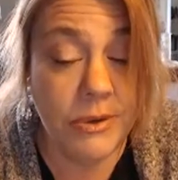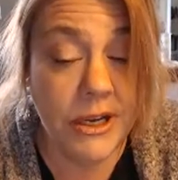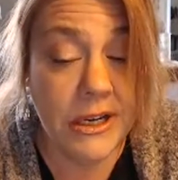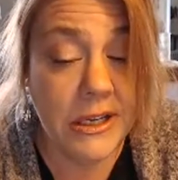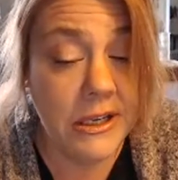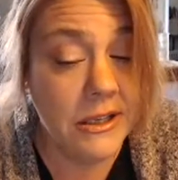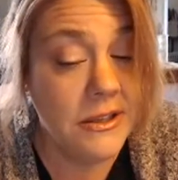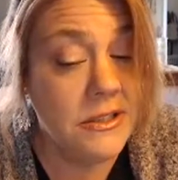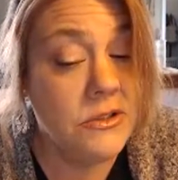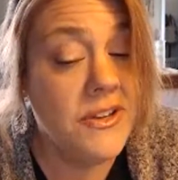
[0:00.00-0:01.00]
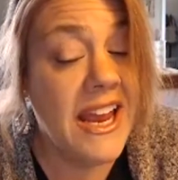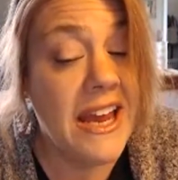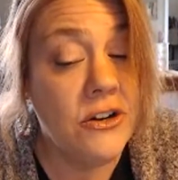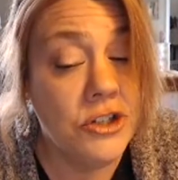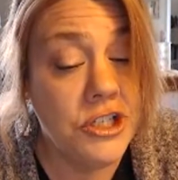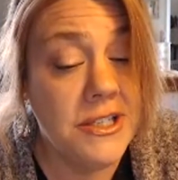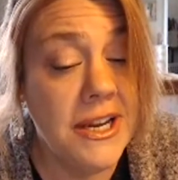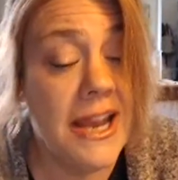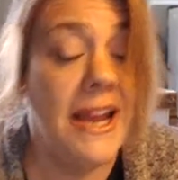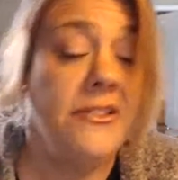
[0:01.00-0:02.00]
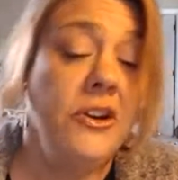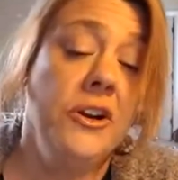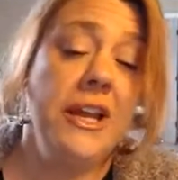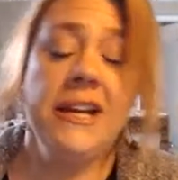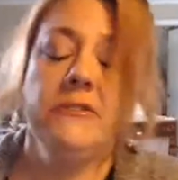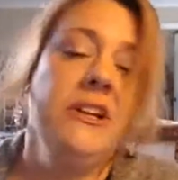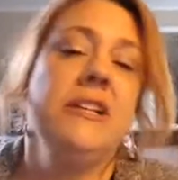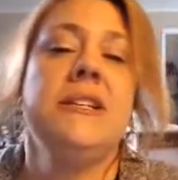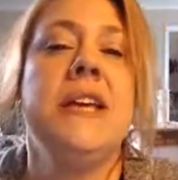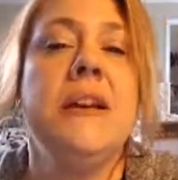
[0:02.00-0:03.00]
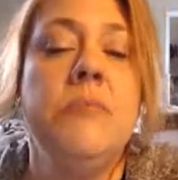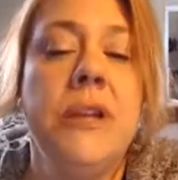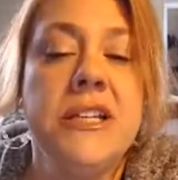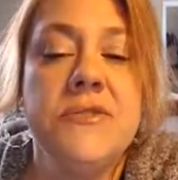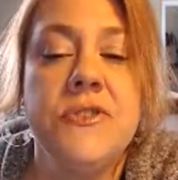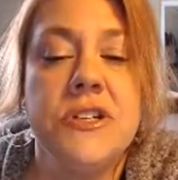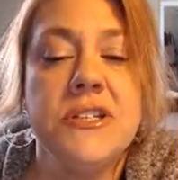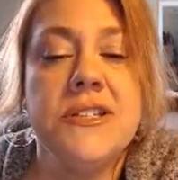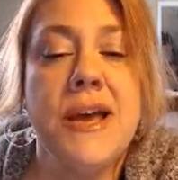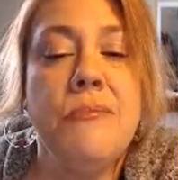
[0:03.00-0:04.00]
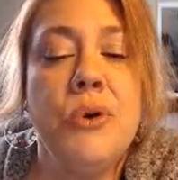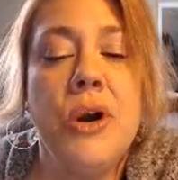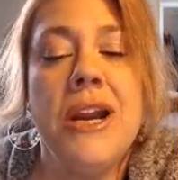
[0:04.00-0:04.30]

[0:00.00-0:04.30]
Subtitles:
but these are the energies at hand that are getting ready to take place for December.